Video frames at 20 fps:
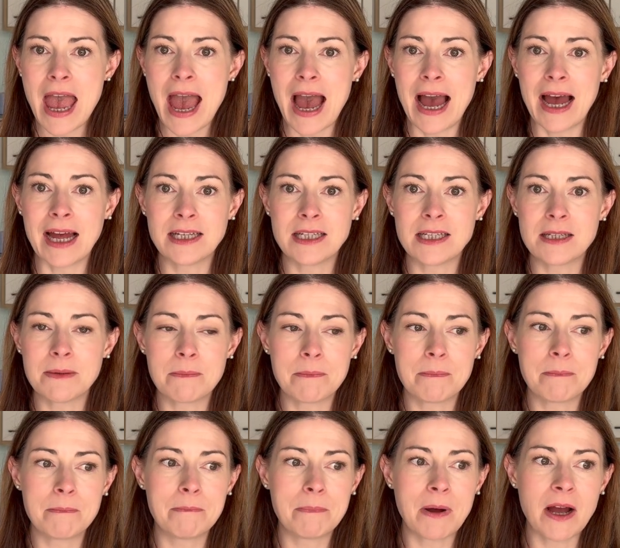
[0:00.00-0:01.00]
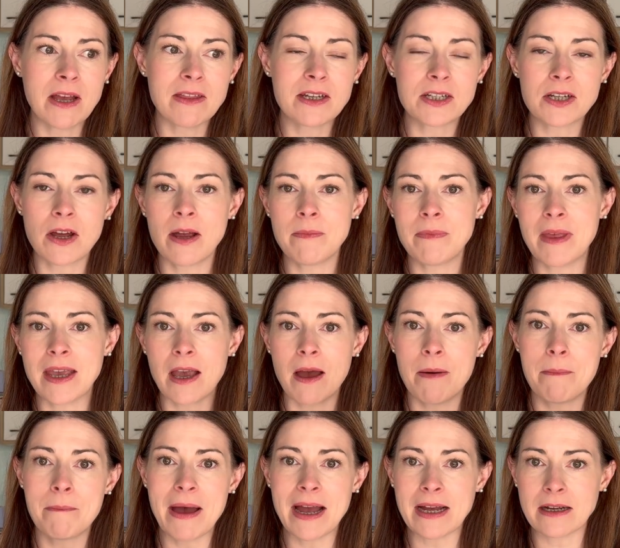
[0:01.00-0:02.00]
And by the time they
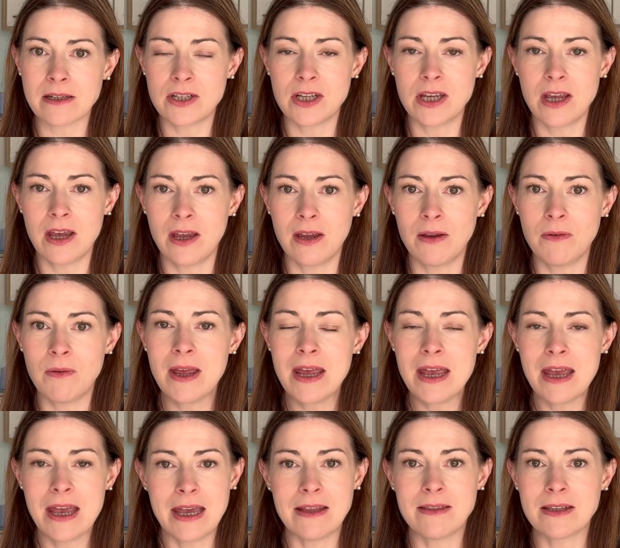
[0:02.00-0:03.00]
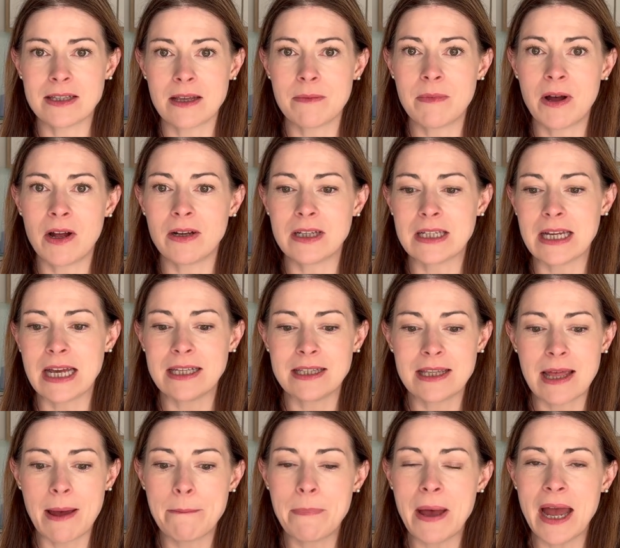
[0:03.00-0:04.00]
come back to you in the summer holidays,
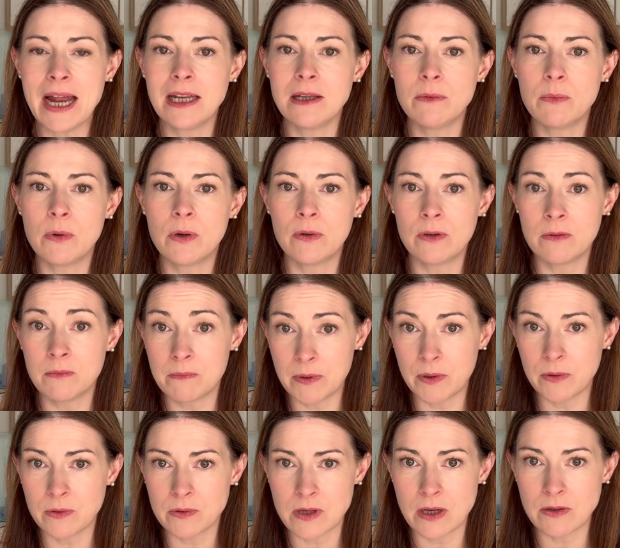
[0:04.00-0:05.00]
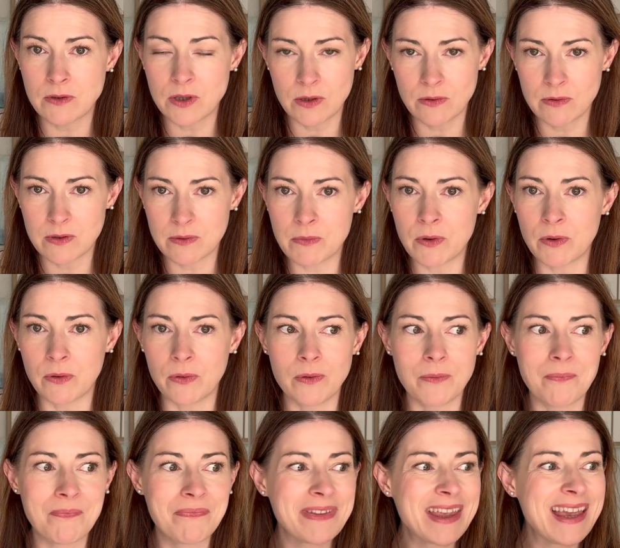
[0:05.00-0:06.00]
they're barely worn, but also too small.
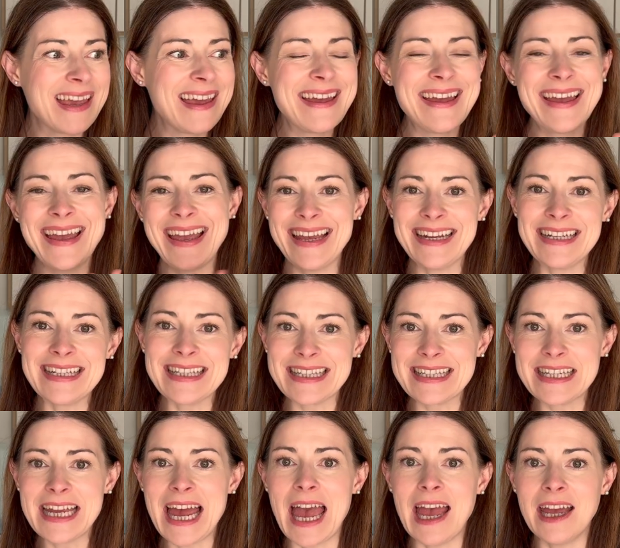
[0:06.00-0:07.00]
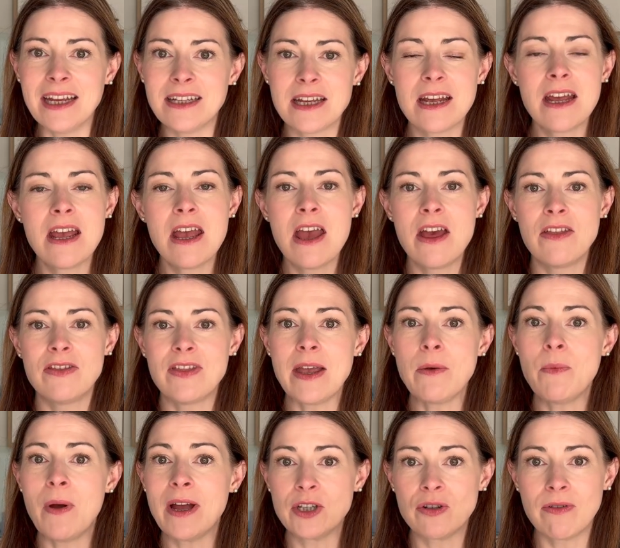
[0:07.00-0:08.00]
Instead, they
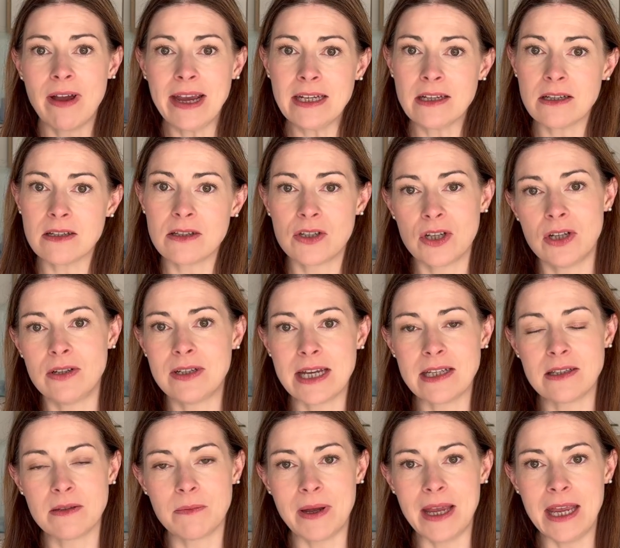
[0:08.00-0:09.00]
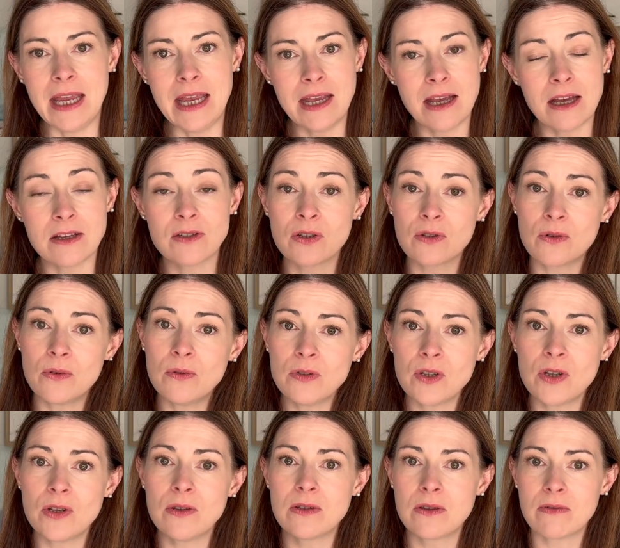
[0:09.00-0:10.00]
wear trainers 2 days a week, school
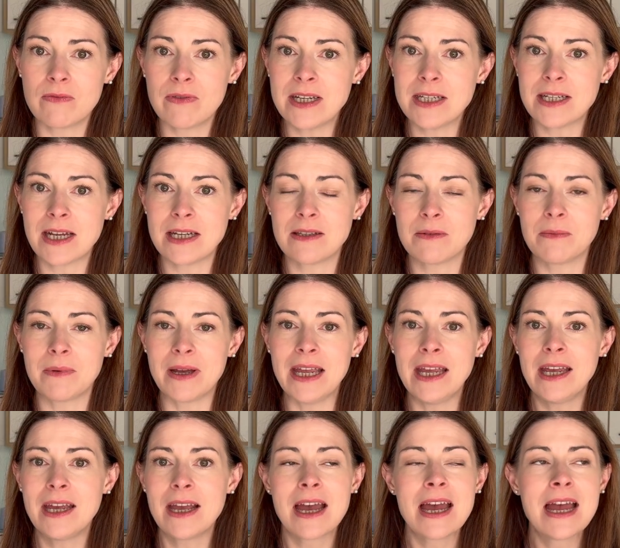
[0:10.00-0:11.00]
shoes 3 days a week,